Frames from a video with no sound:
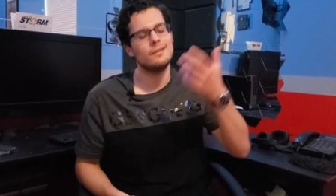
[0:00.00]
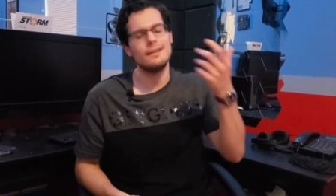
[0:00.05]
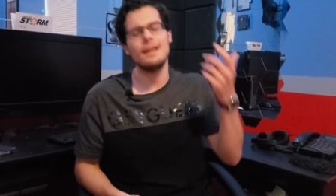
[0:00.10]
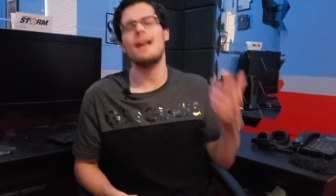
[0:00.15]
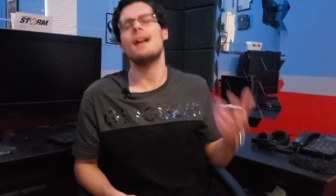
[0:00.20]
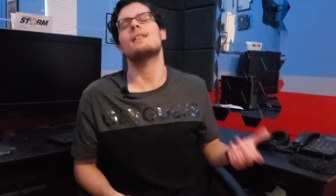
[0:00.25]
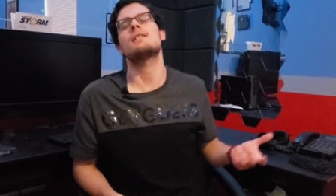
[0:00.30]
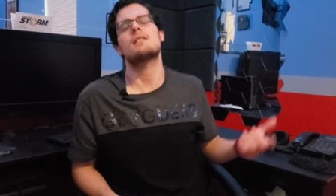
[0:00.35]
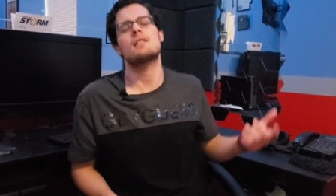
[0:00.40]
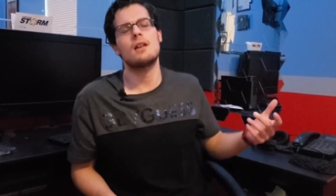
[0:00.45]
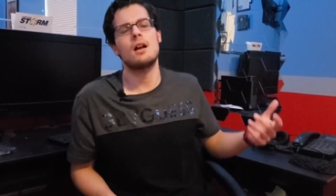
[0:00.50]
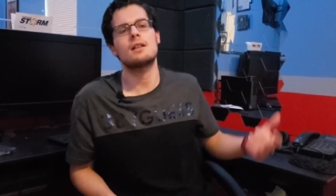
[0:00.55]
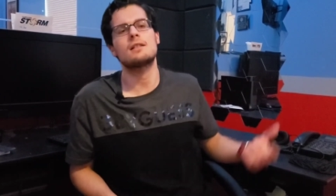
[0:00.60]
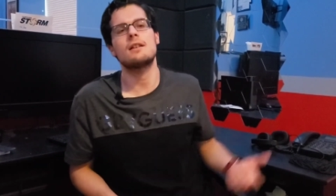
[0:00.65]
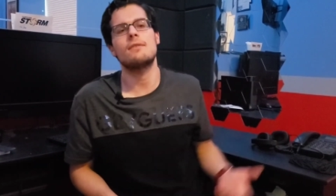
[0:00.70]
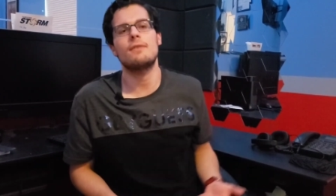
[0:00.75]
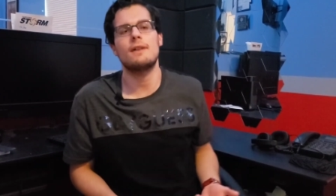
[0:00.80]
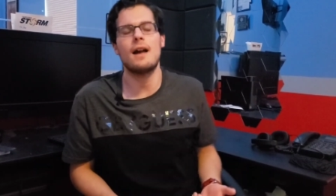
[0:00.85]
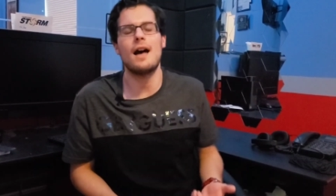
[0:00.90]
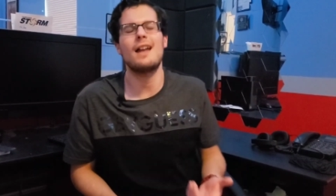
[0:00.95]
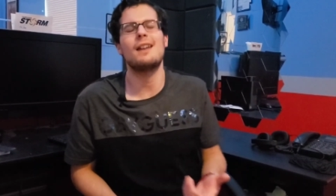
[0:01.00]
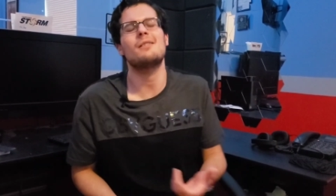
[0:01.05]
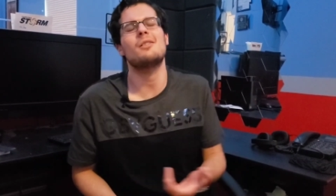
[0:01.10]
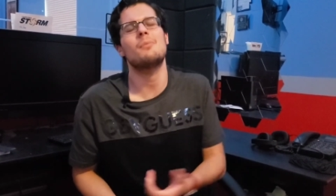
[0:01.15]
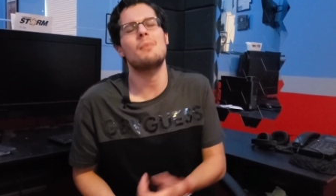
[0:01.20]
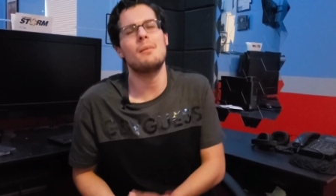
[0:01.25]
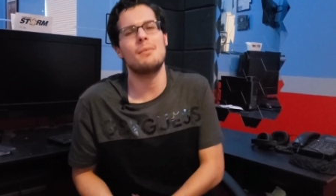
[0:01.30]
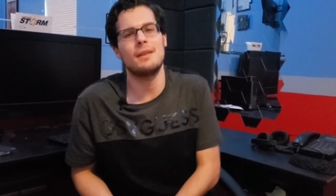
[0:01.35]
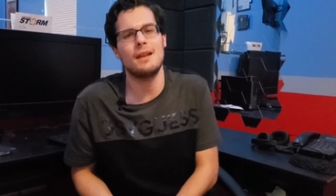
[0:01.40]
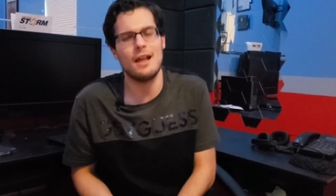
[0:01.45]
Yeah, it sucks, I forgot it. You
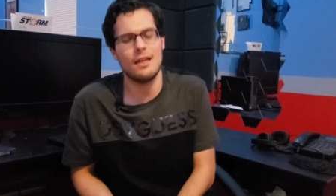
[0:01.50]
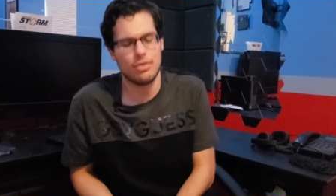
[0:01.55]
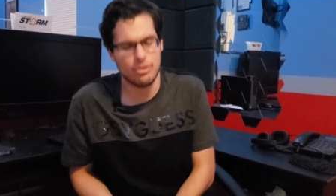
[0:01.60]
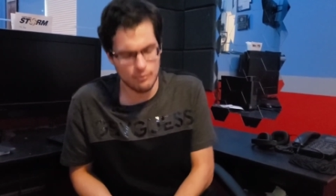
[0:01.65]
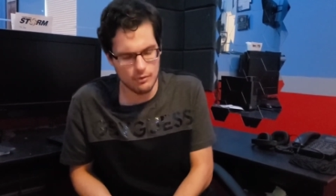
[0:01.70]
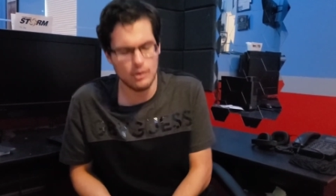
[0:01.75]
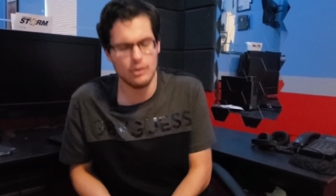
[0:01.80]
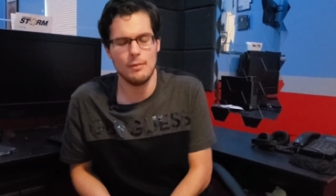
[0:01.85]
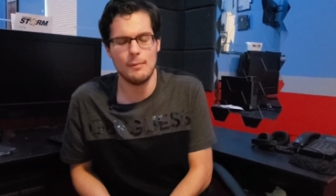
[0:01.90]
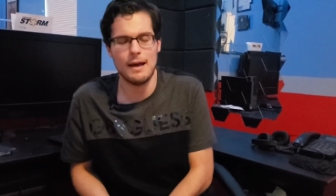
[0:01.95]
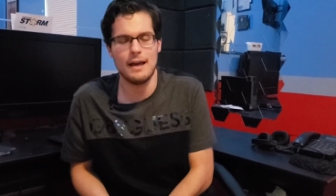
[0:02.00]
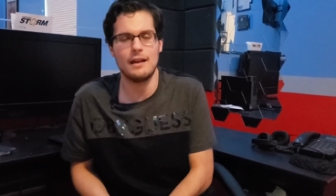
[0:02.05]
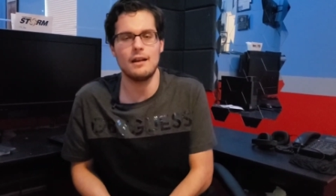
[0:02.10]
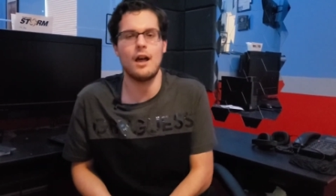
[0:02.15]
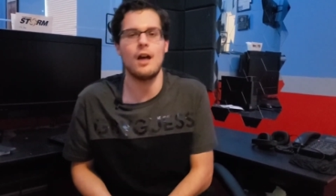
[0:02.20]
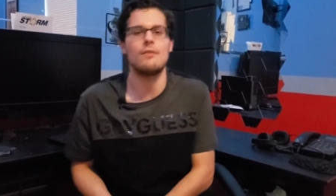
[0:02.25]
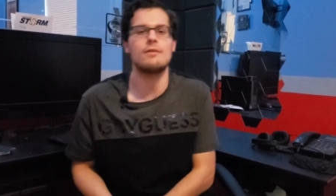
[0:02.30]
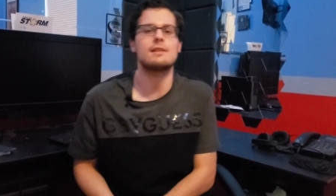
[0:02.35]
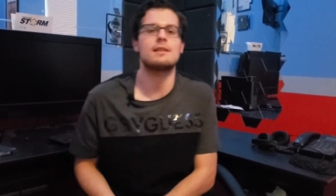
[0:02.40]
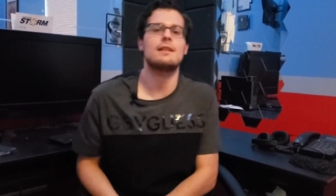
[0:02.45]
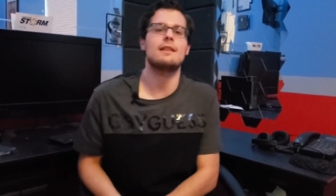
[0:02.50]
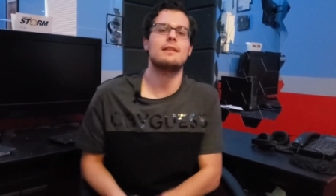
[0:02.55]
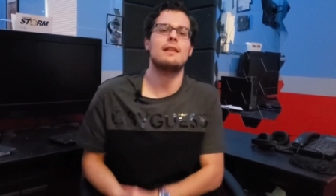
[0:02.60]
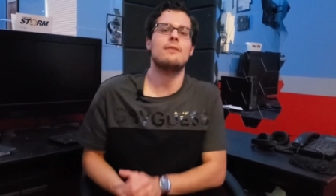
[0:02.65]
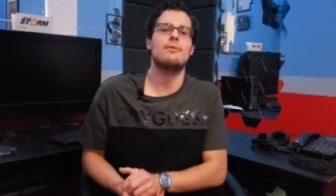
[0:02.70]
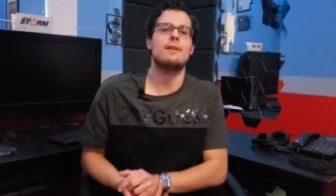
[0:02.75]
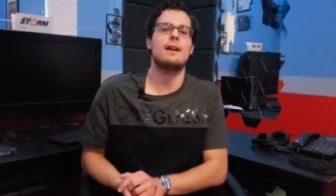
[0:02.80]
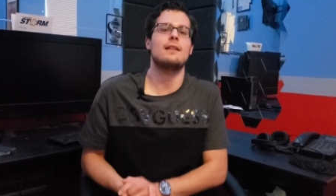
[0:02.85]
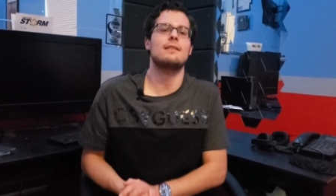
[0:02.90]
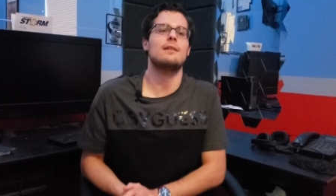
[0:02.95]
know, maybe they're not thrilled about it. Obviously,
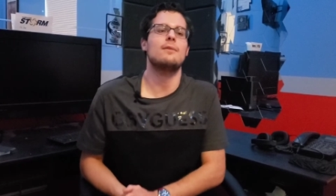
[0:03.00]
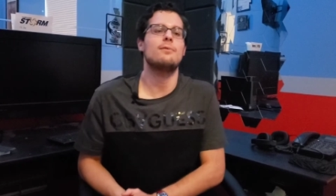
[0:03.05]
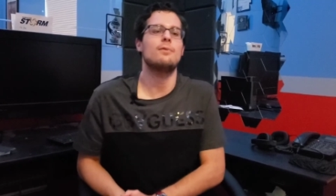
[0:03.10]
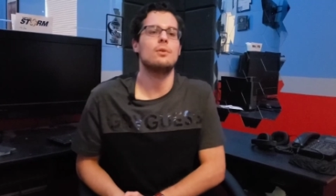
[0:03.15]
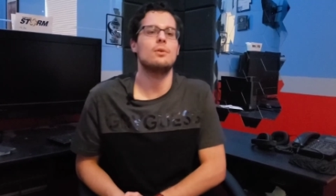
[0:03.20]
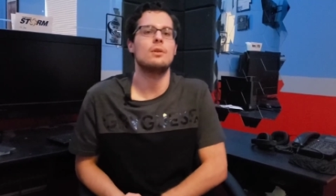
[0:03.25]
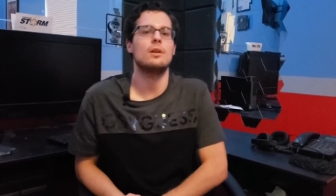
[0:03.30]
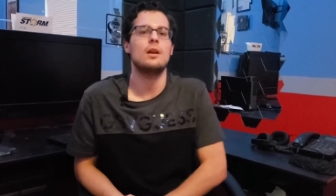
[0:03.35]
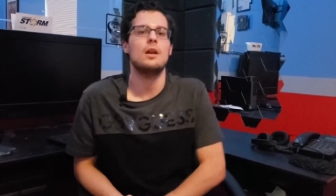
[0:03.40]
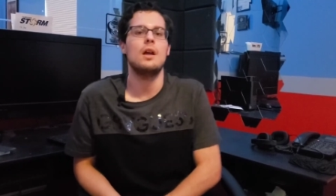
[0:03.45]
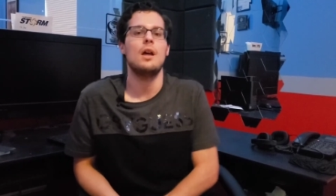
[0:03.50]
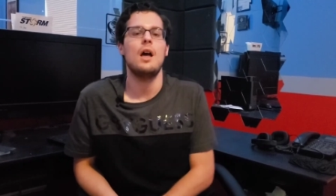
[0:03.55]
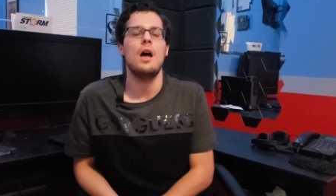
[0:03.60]
they forgot their food.